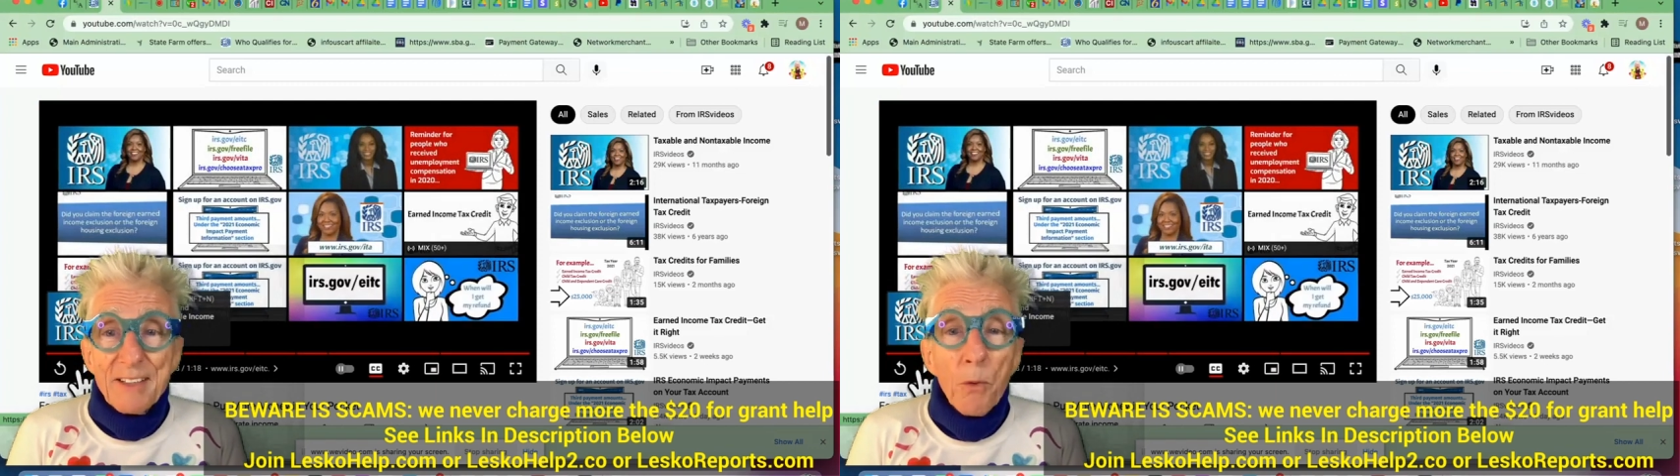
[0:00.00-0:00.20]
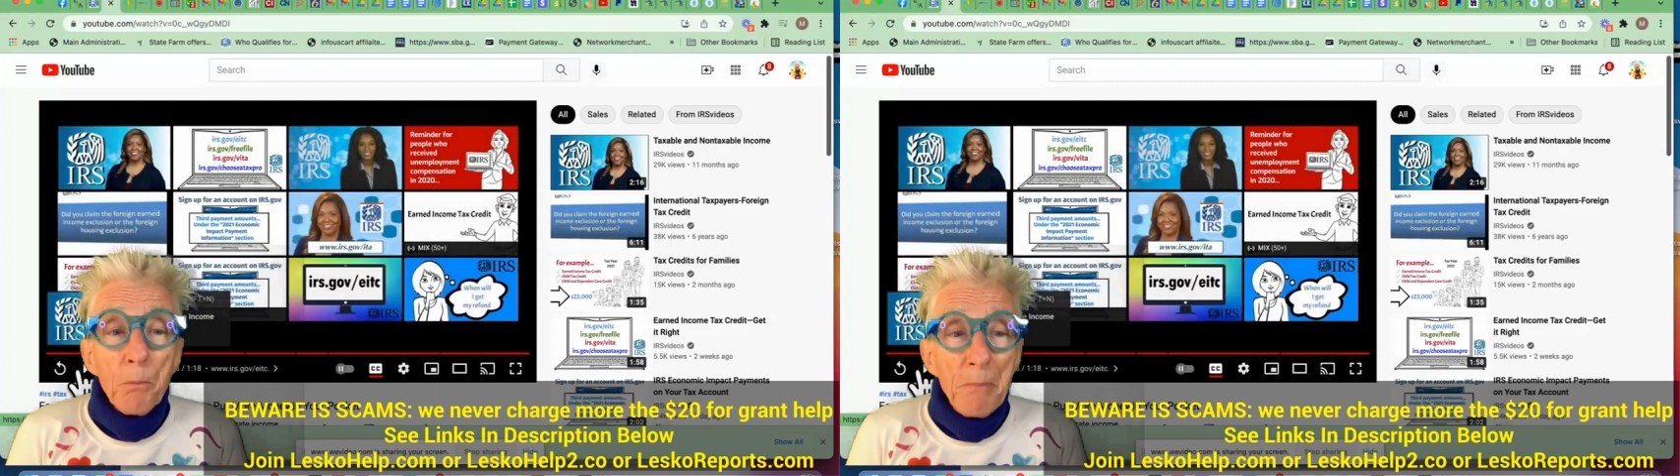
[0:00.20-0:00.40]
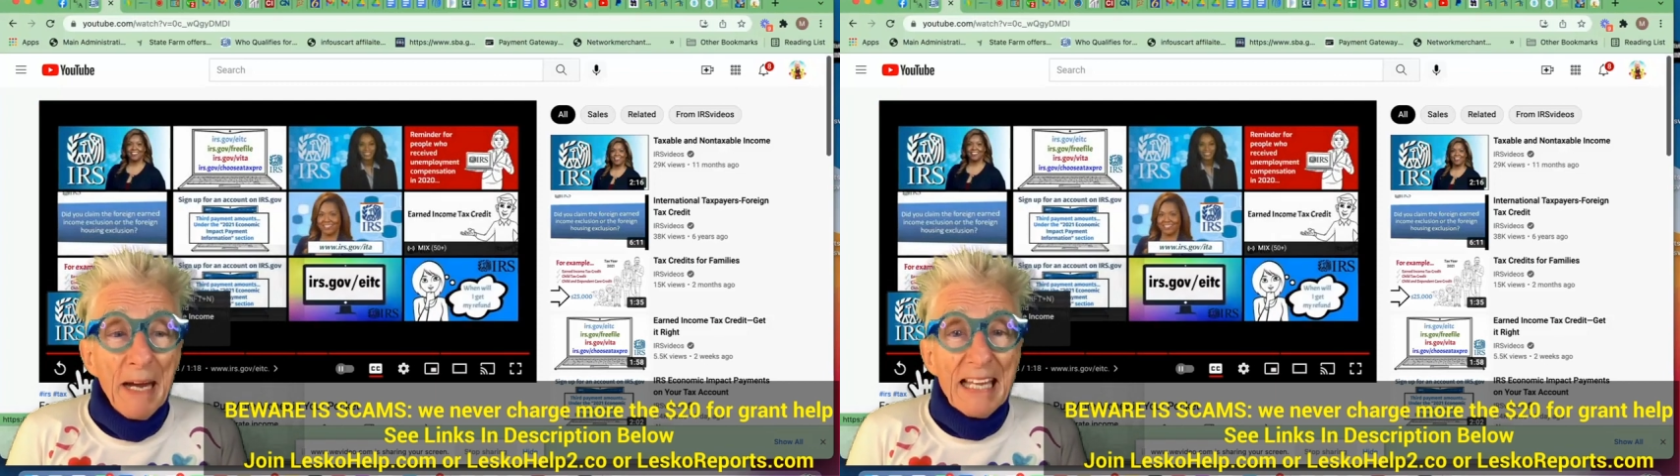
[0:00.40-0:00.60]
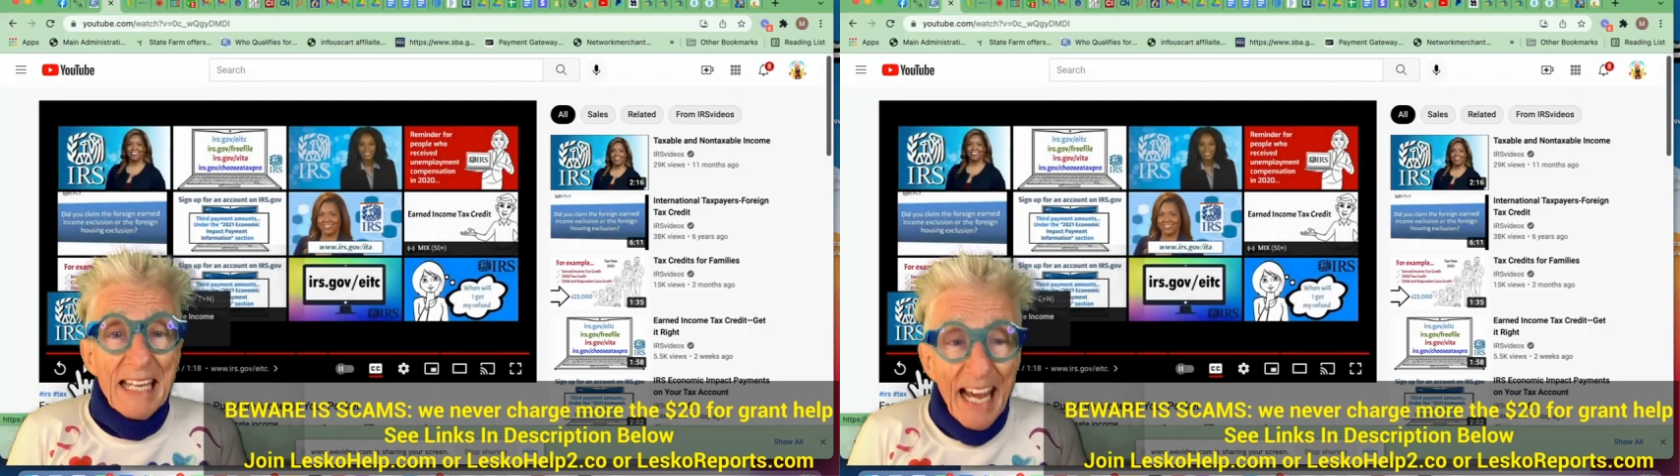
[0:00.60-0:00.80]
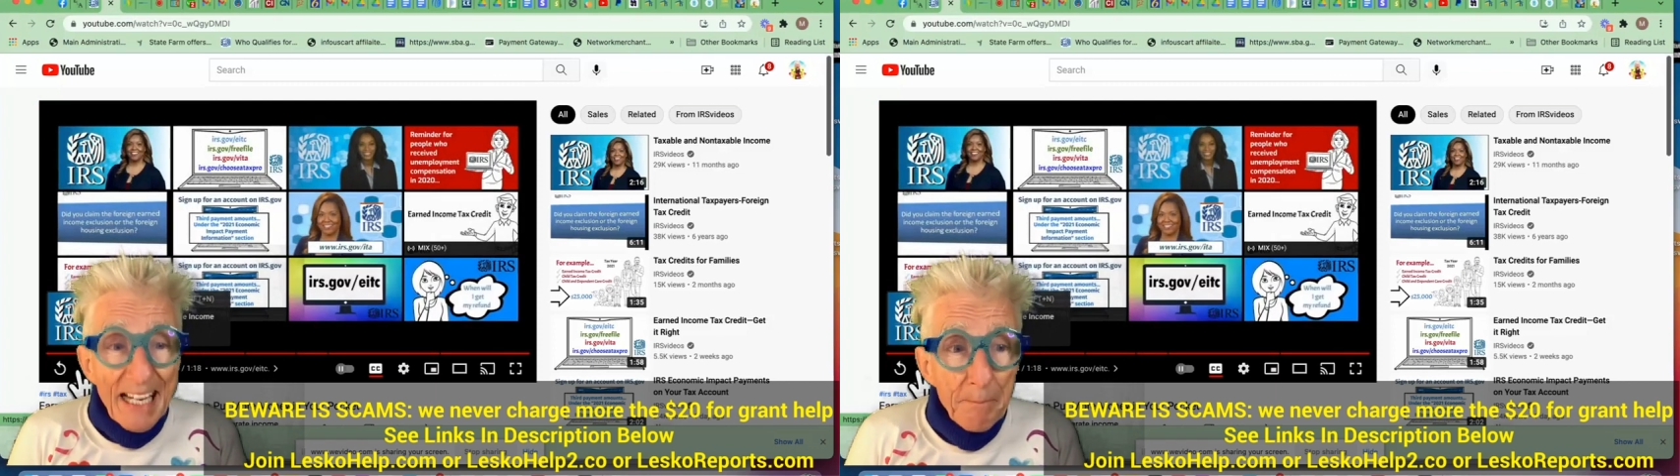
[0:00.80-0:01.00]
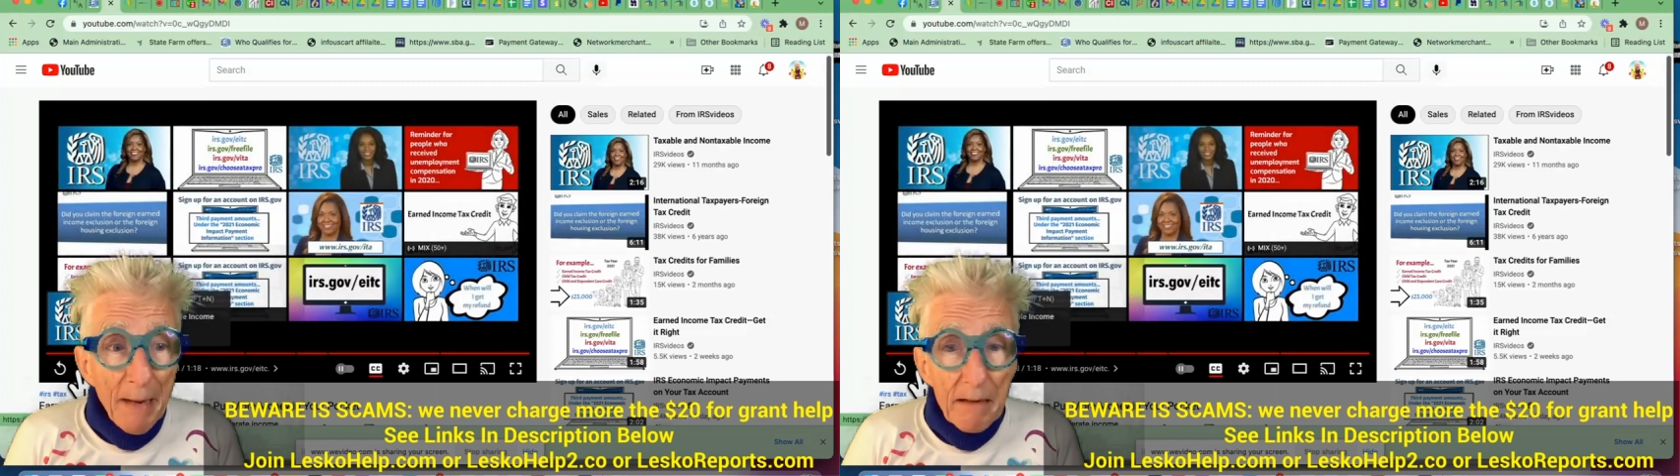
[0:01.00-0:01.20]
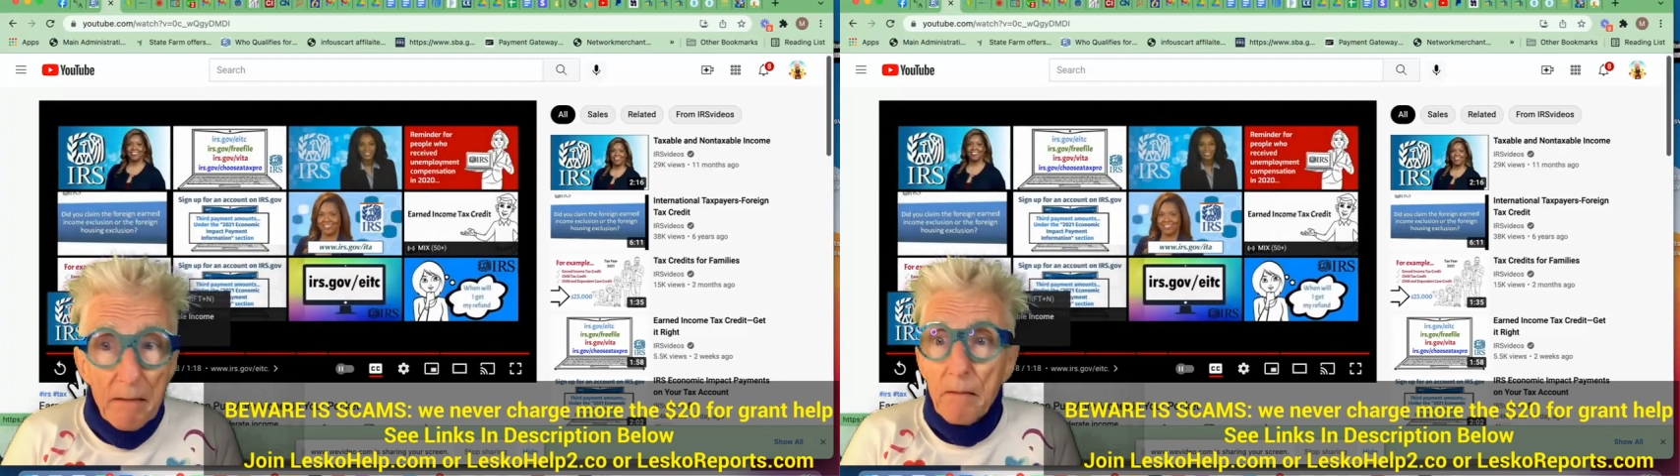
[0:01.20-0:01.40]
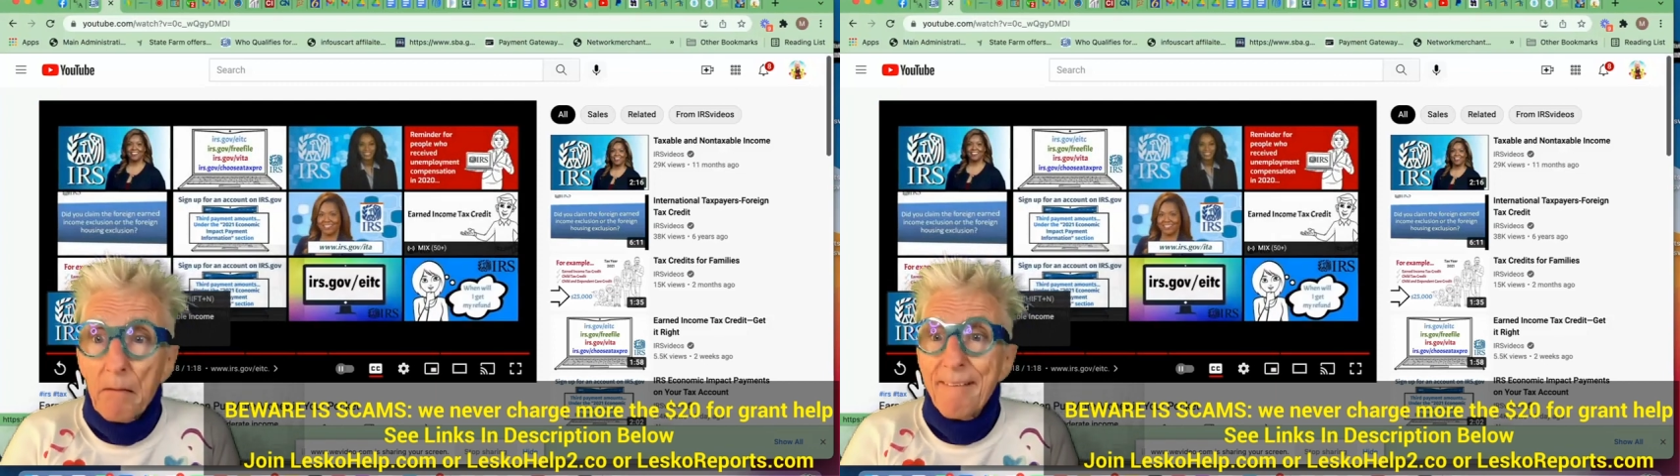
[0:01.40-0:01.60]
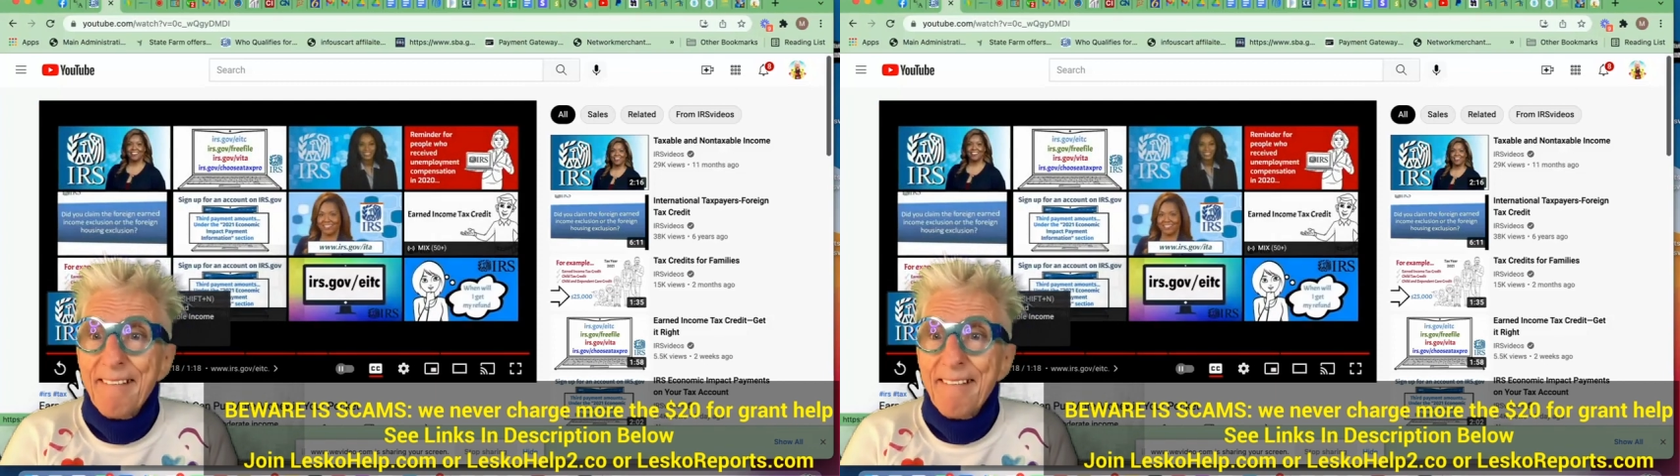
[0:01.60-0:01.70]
Don't pay the taxpayer.